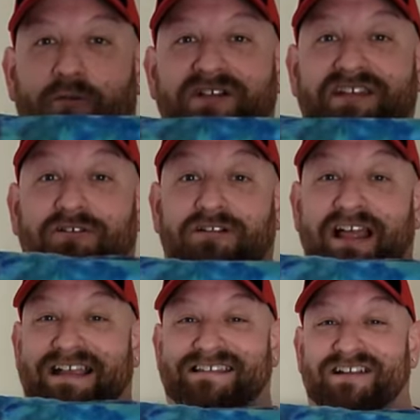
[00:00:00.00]
What's it look
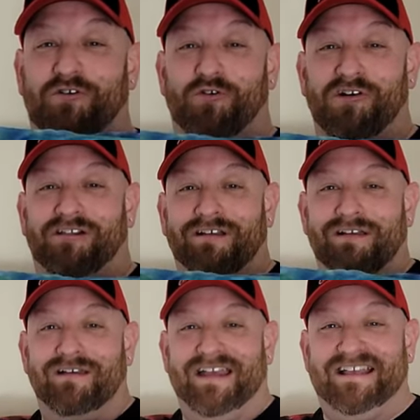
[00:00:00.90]
like? Is it cool?
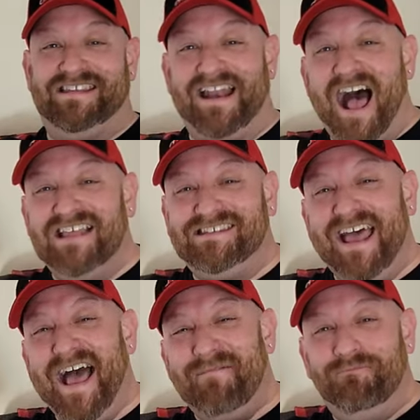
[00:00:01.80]
Is it
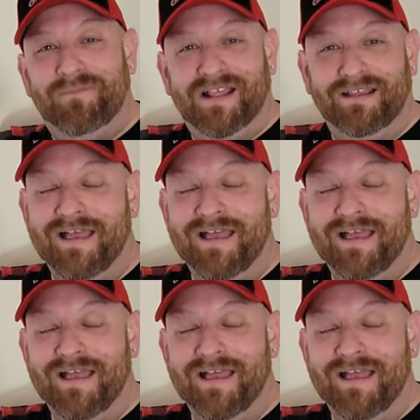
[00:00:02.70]
awesome?